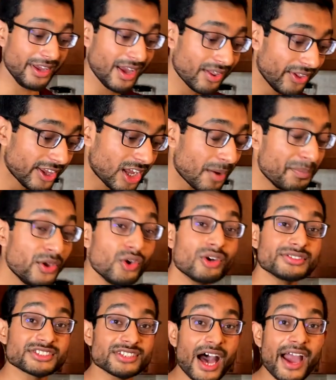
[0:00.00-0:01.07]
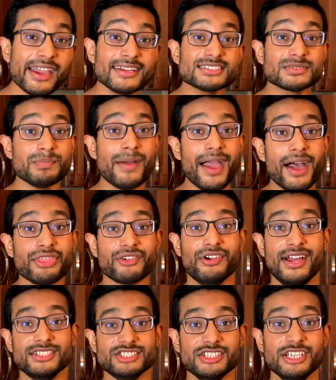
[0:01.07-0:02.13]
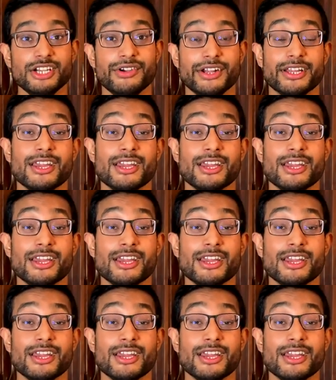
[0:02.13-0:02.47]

like computer science, math, or engineering,